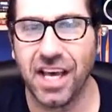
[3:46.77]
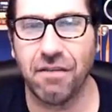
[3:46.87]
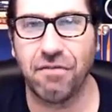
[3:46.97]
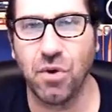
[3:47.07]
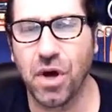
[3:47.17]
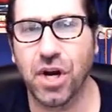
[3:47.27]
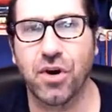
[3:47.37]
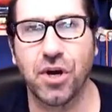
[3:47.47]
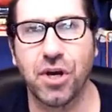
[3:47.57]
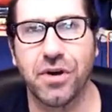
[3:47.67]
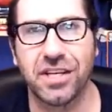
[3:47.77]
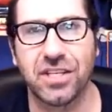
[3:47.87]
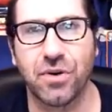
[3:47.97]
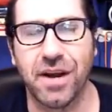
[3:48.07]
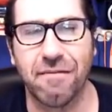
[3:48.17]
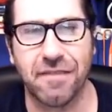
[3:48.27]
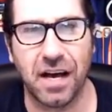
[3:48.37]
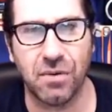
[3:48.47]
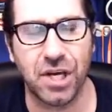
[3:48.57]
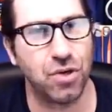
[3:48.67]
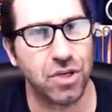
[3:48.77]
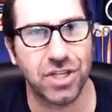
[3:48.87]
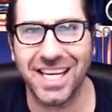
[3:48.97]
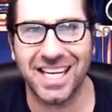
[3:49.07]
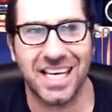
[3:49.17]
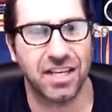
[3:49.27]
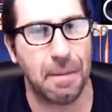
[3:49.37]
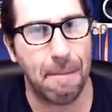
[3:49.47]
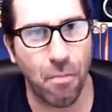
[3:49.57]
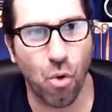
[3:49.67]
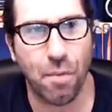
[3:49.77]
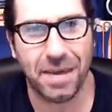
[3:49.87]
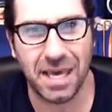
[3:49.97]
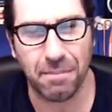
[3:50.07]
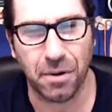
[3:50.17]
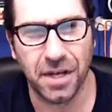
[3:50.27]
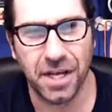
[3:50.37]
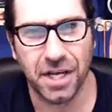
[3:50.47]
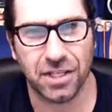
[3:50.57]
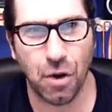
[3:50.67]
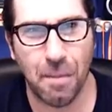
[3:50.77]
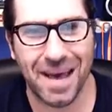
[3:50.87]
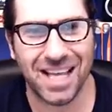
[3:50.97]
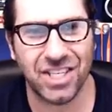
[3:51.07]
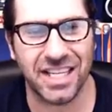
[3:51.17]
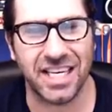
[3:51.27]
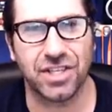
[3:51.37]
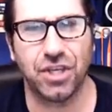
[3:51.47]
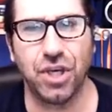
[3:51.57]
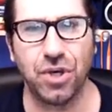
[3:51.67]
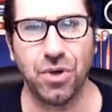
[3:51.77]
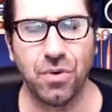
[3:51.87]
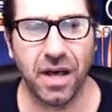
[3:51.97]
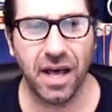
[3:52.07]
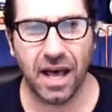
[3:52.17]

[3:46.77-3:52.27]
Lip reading: If you want to grow your Instagram following, you just need to get to more people. So imagine this, you